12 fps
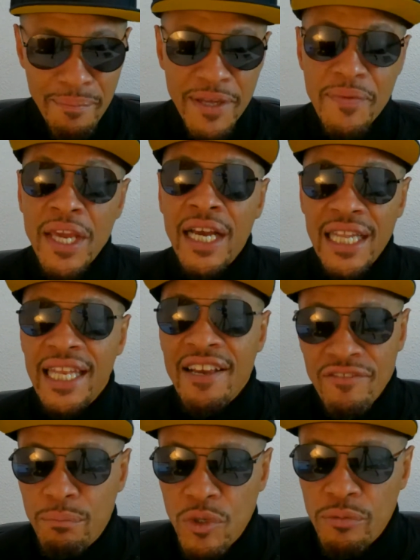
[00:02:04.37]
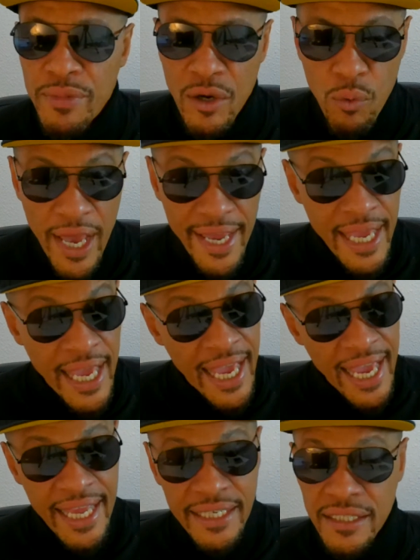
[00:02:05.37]
But Eleven blew me away,
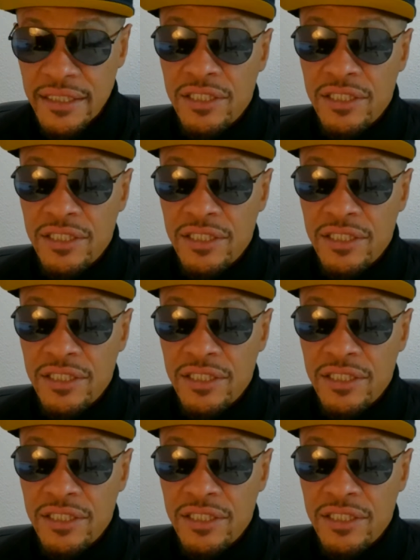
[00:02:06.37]
and